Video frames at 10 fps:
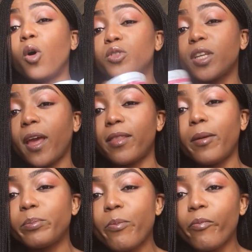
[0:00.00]
all
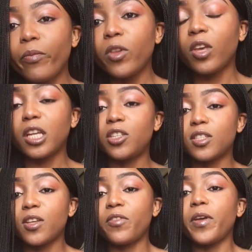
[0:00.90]
together you get
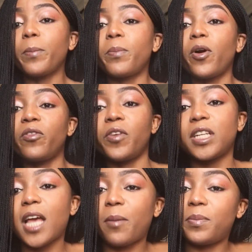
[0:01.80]
yourself a
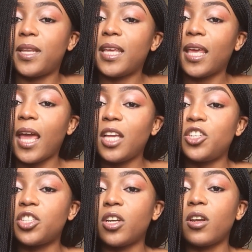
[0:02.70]
perfect
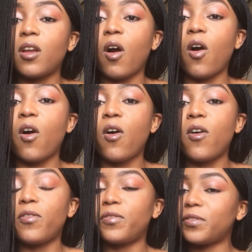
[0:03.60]
application
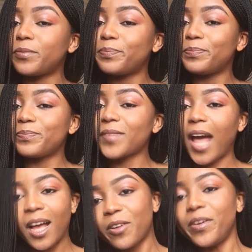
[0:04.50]
of
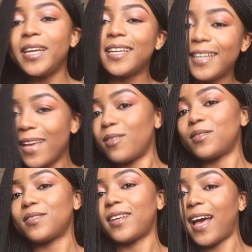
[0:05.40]
acrylic
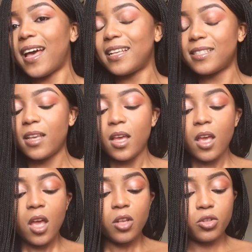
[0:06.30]
nails, guys.
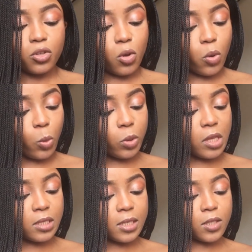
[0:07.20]
So
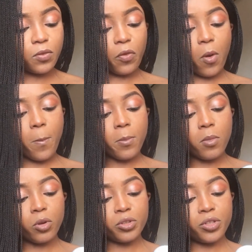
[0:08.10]
this is from
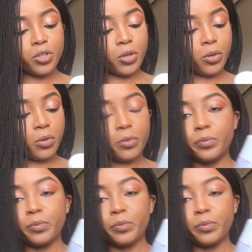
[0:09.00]
Moziur